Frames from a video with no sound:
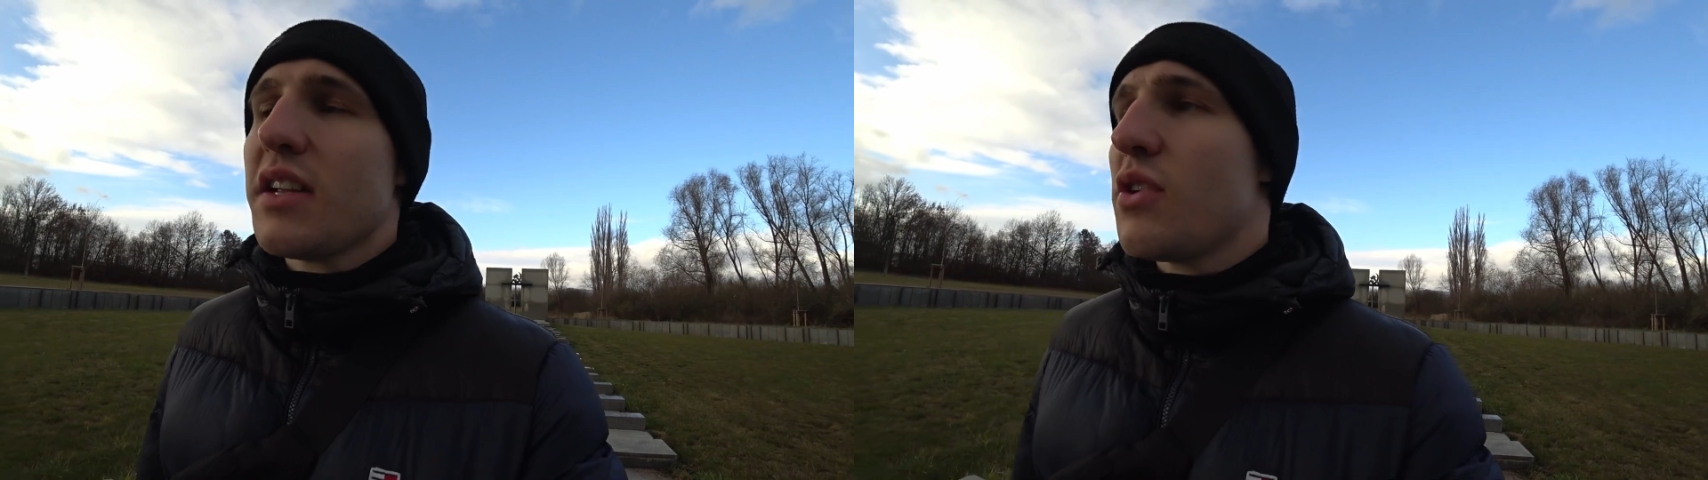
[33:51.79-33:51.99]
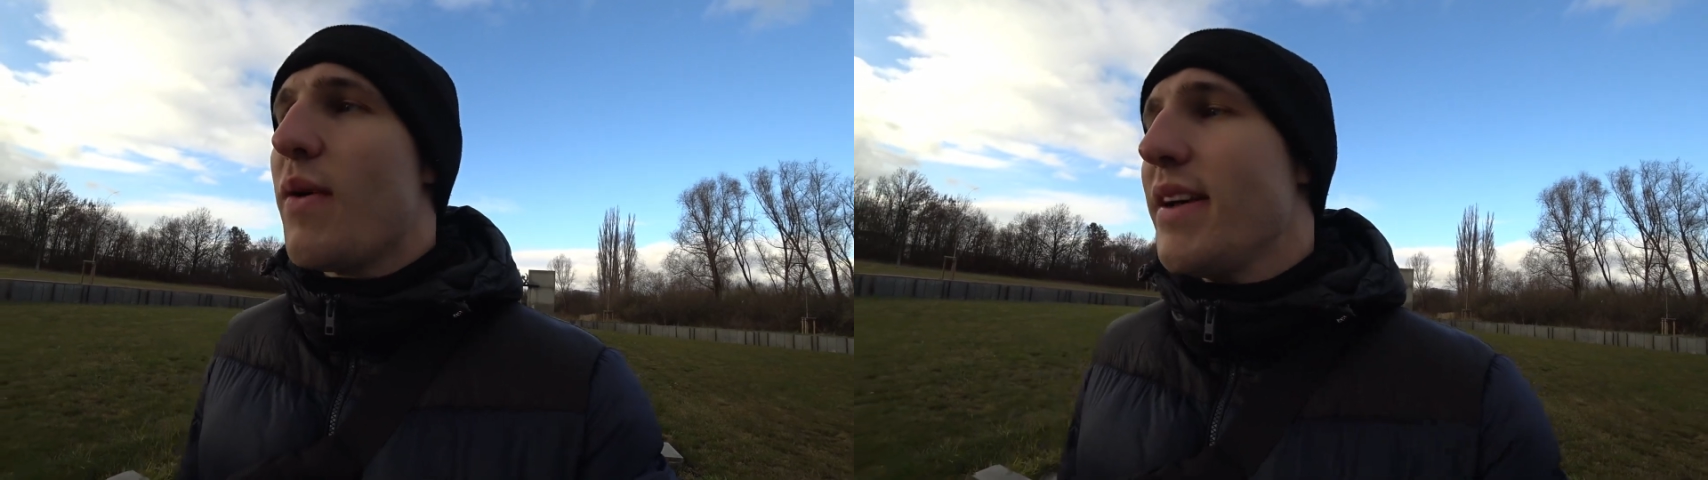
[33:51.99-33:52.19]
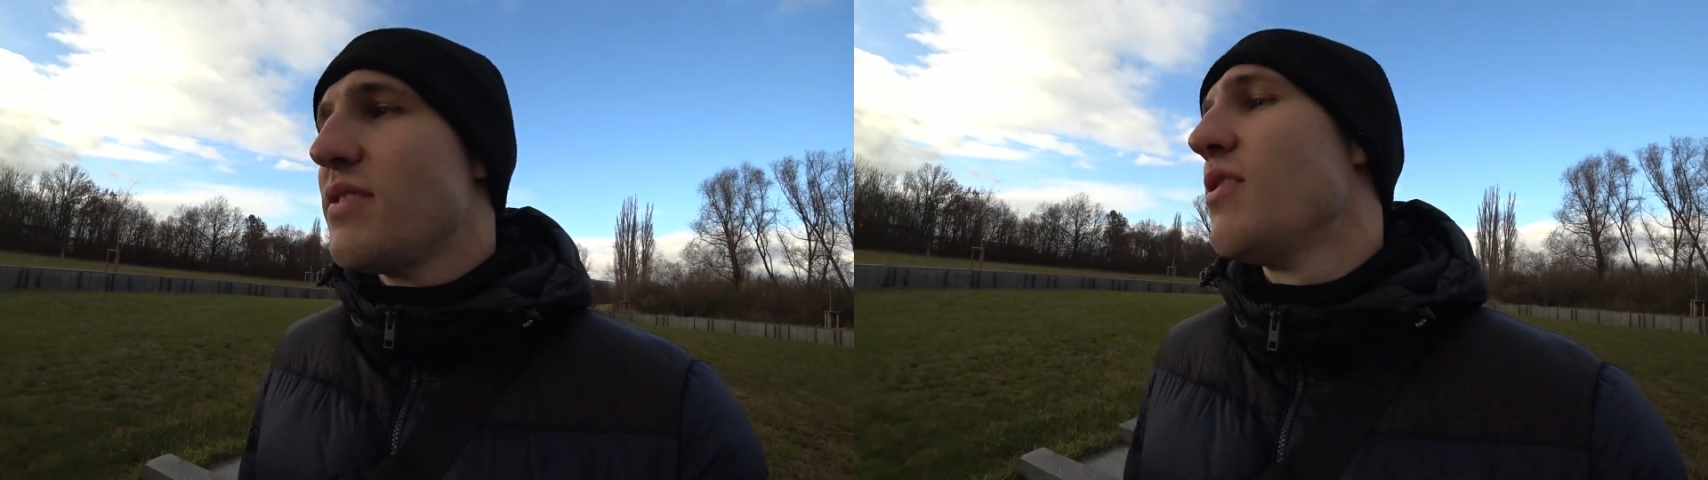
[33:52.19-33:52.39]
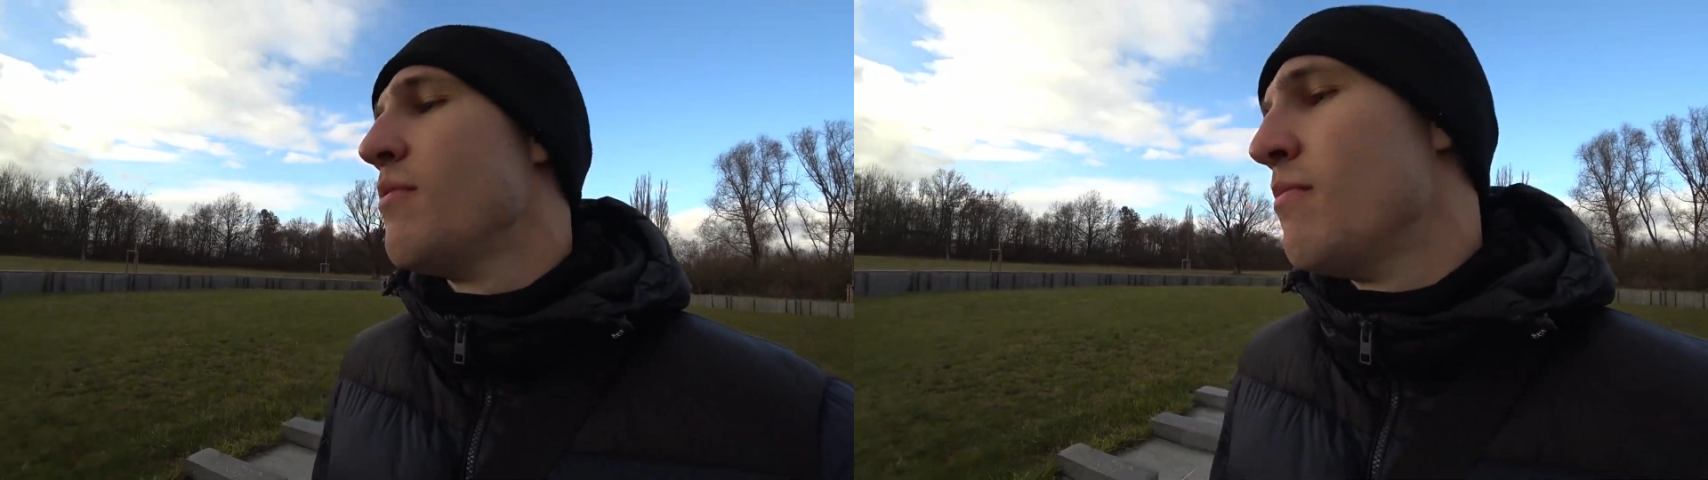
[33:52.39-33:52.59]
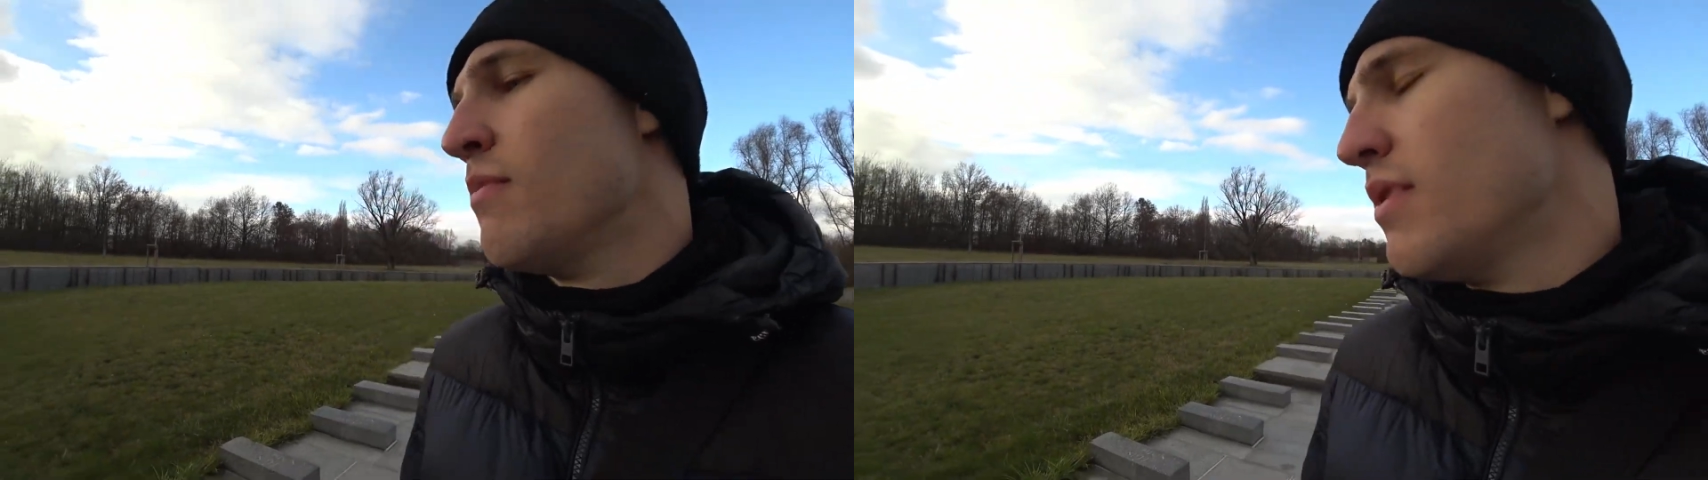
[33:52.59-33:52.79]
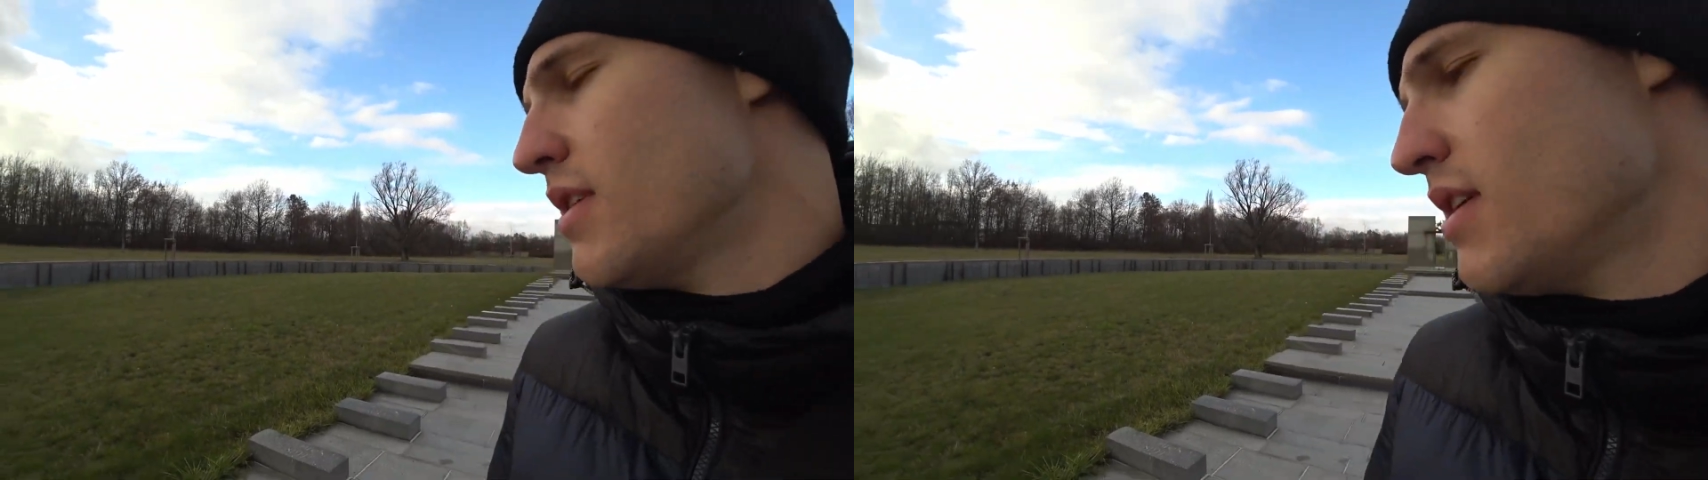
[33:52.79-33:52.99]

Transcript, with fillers: quite some